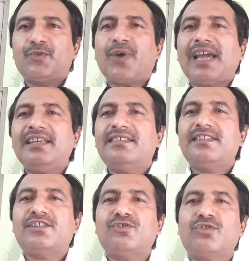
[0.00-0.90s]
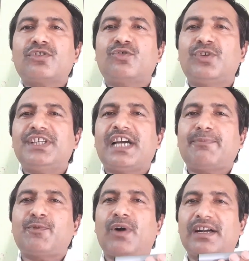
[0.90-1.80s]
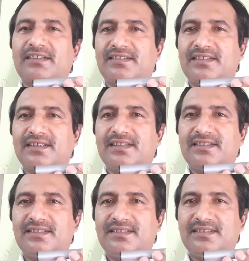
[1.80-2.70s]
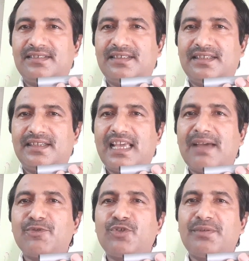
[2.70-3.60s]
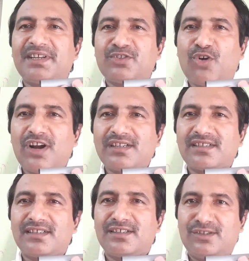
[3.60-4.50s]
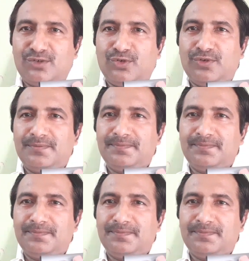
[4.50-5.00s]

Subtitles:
Why is it not going upwards? Have you ever thought? No.